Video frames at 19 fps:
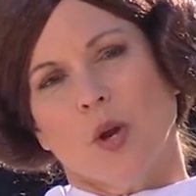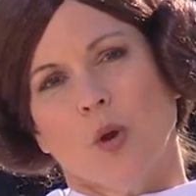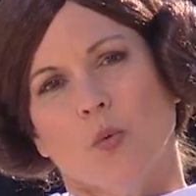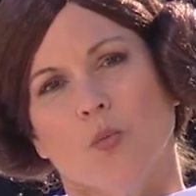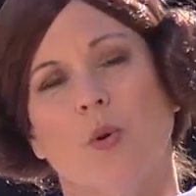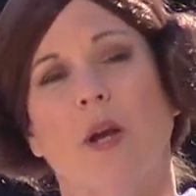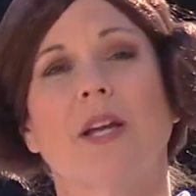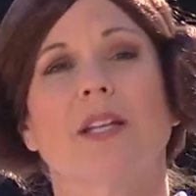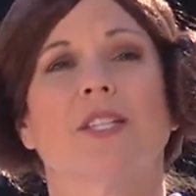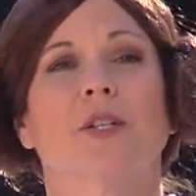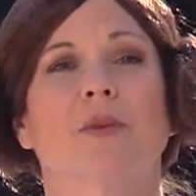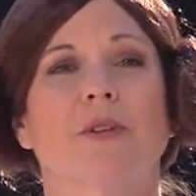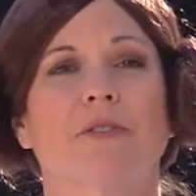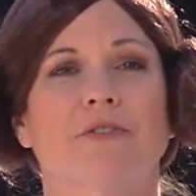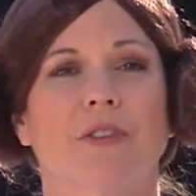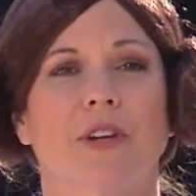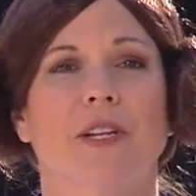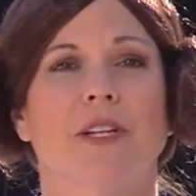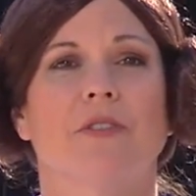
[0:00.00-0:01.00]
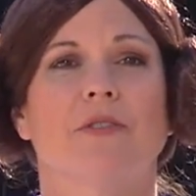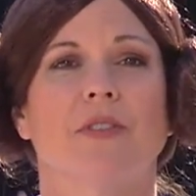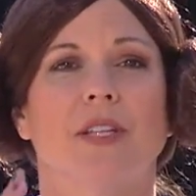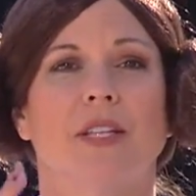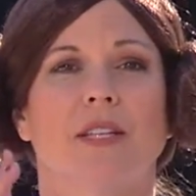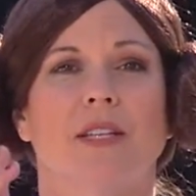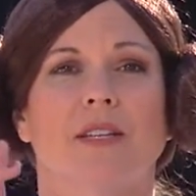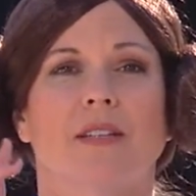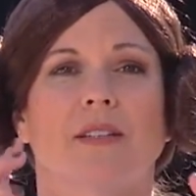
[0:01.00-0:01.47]
Right, so in front of
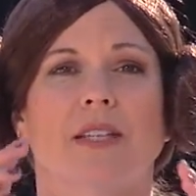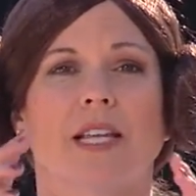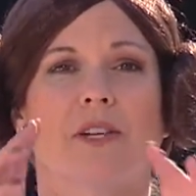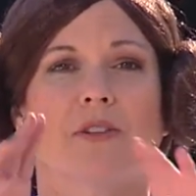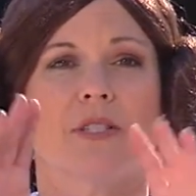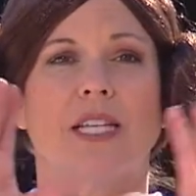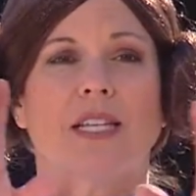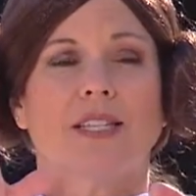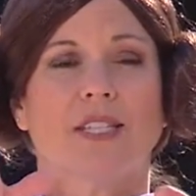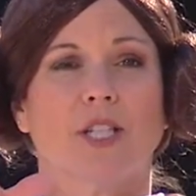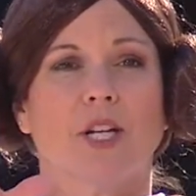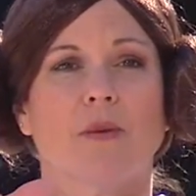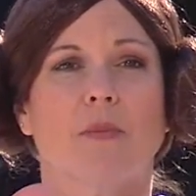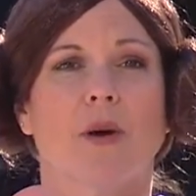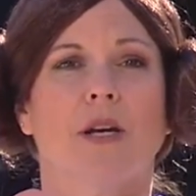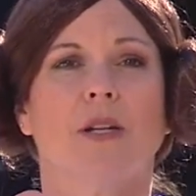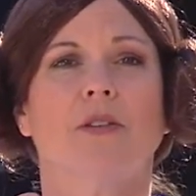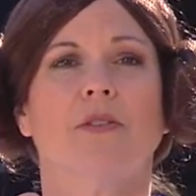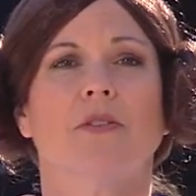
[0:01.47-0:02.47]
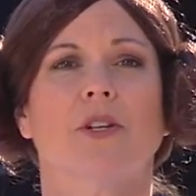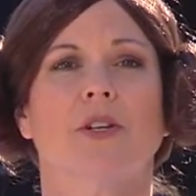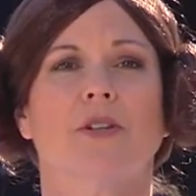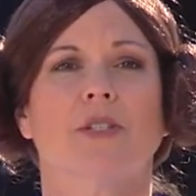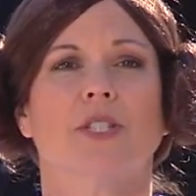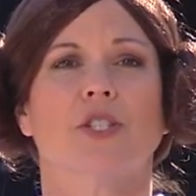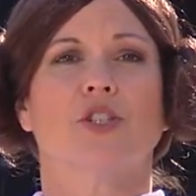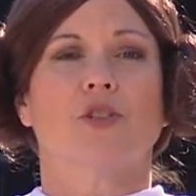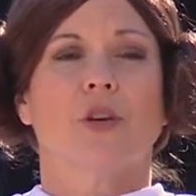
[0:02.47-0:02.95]
the Lego Death Star model, there
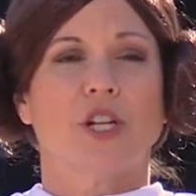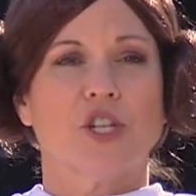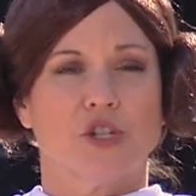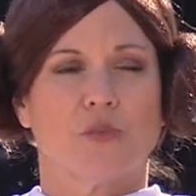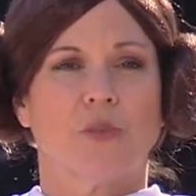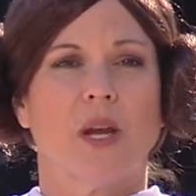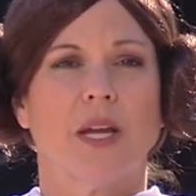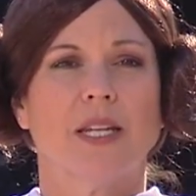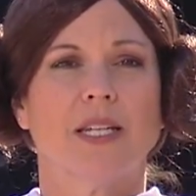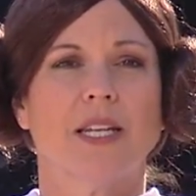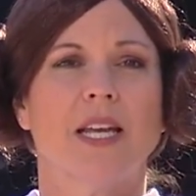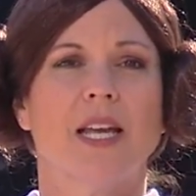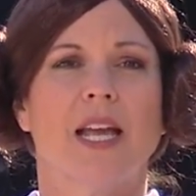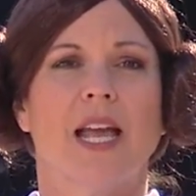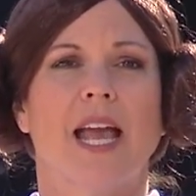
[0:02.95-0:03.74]
is a trench run,